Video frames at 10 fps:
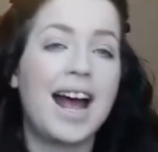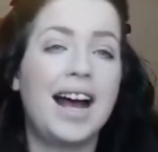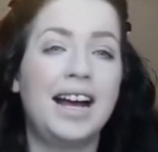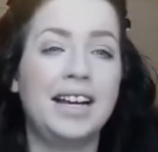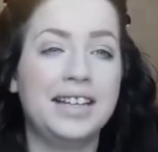
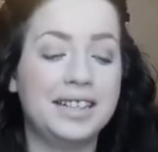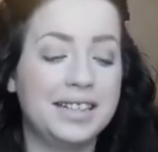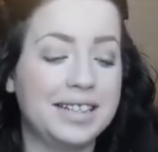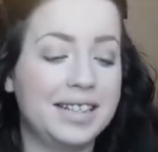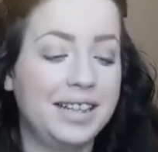
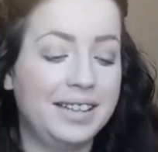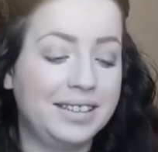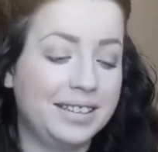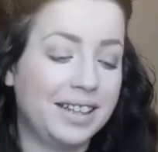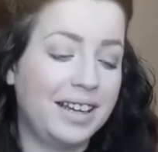And
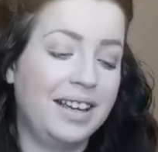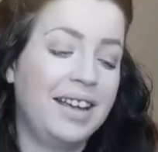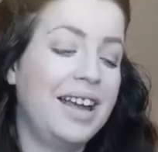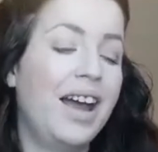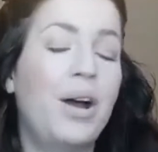these,
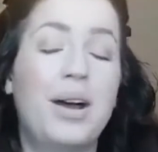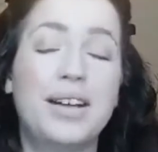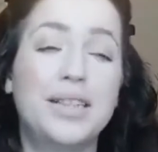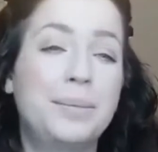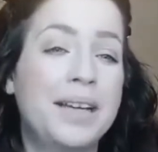
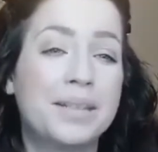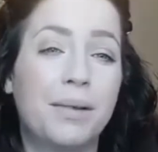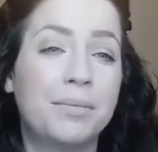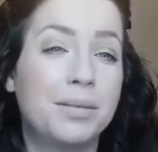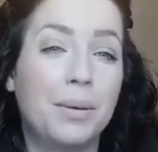I just picked them
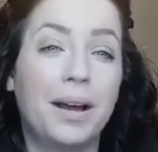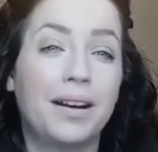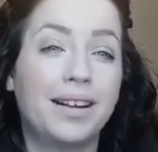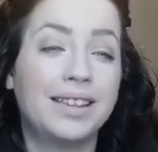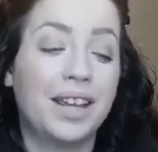up to be honest.